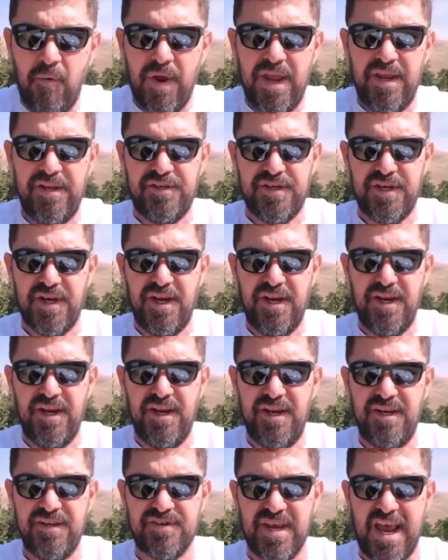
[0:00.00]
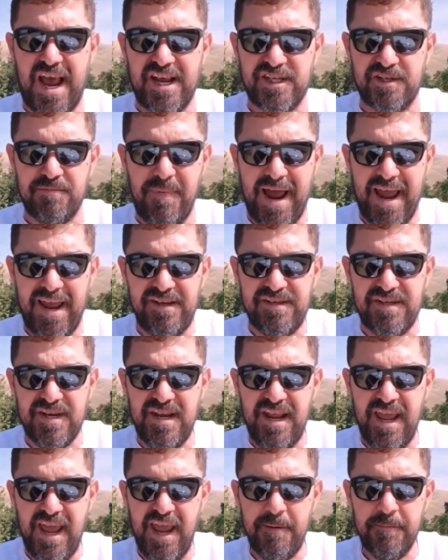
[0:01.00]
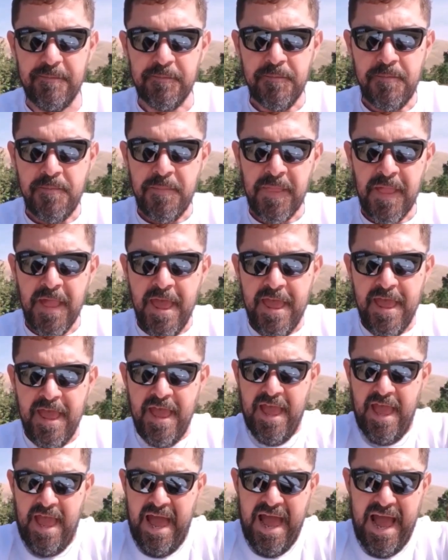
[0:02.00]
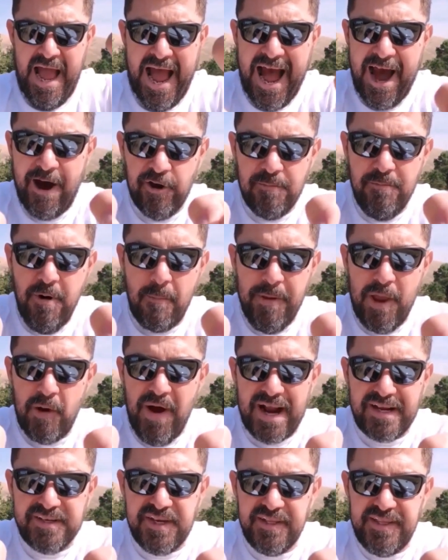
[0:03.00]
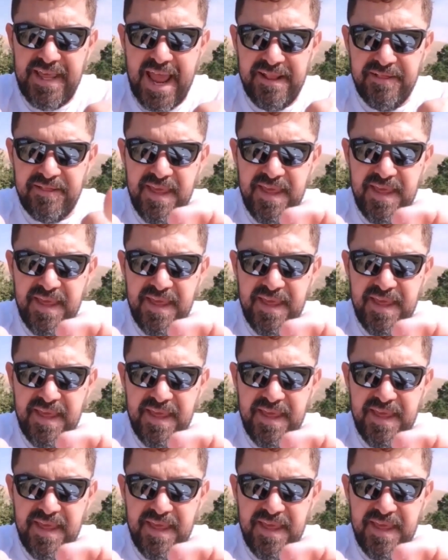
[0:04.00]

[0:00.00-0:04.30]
in Jesus' mighty name. Automobile accident,